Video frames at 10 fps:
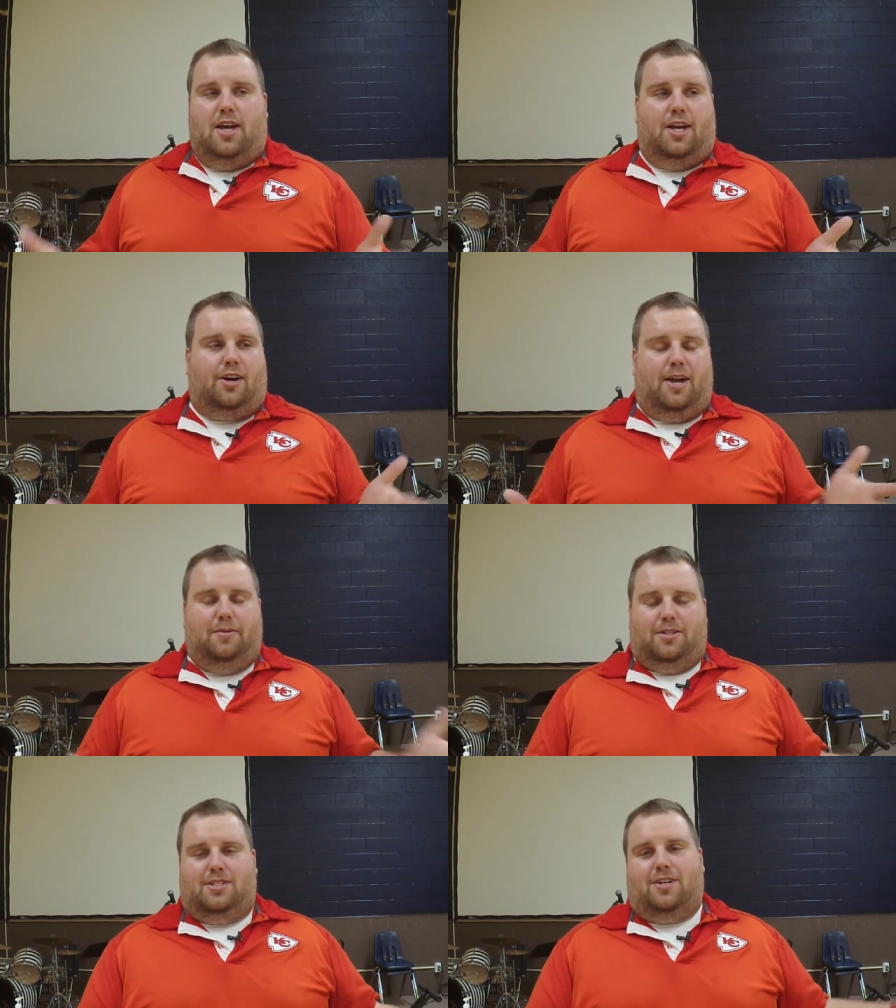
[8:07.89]
and you're
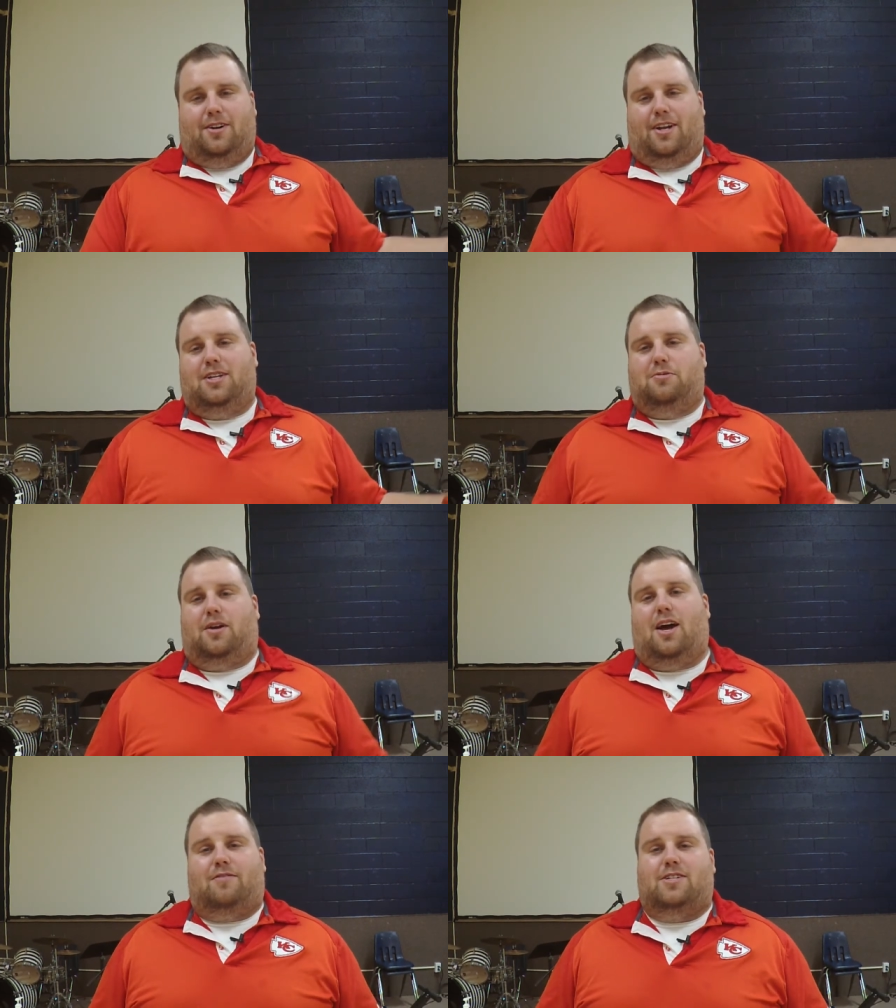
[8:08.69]
able to turn it into
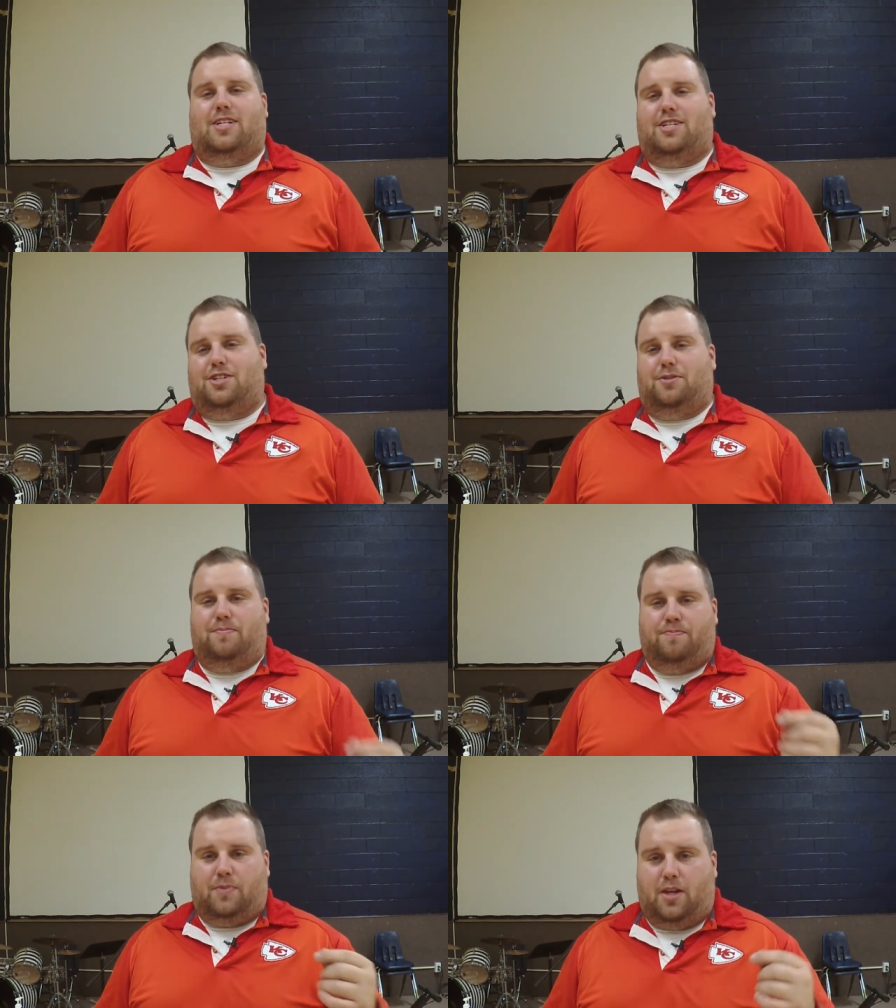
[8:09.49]
a
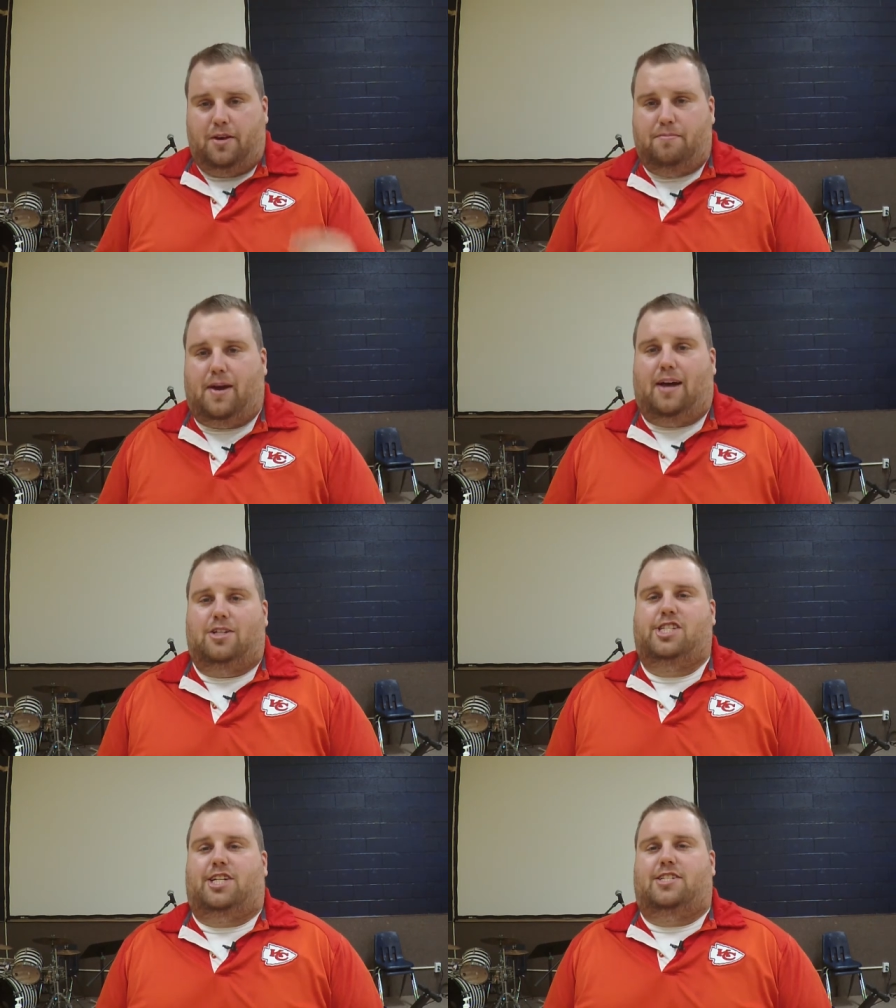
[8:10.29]
conversation
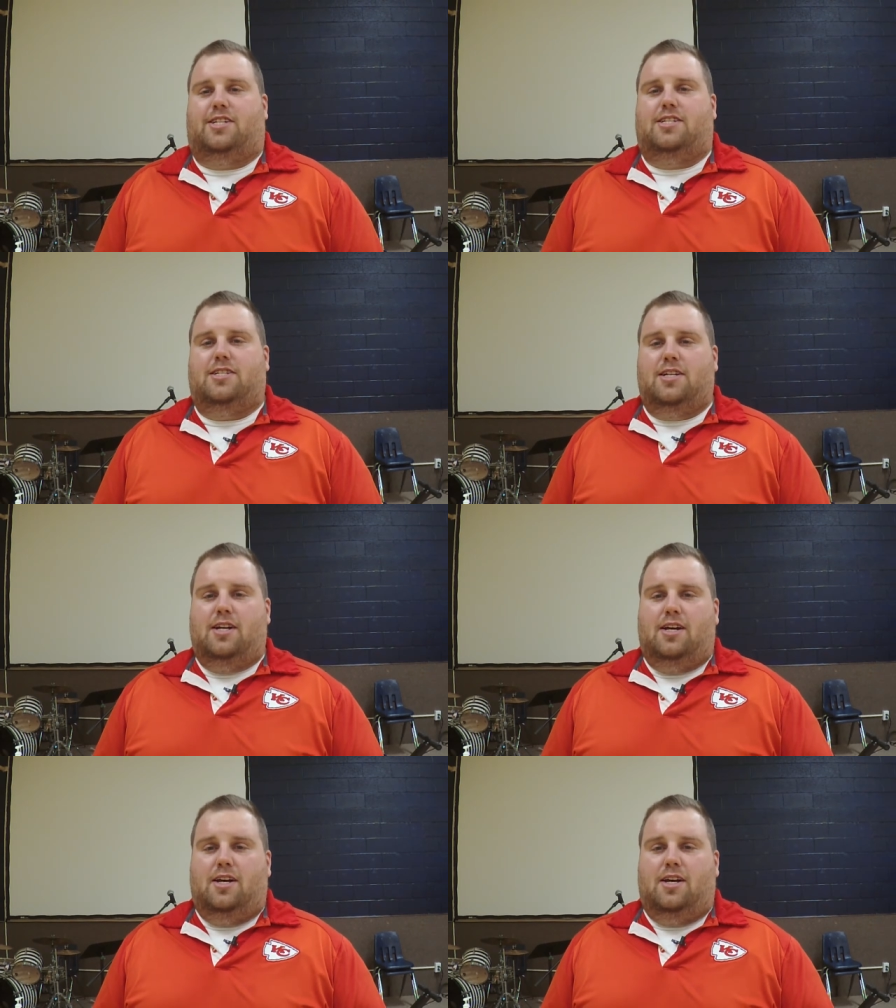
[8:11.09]
about Jesus.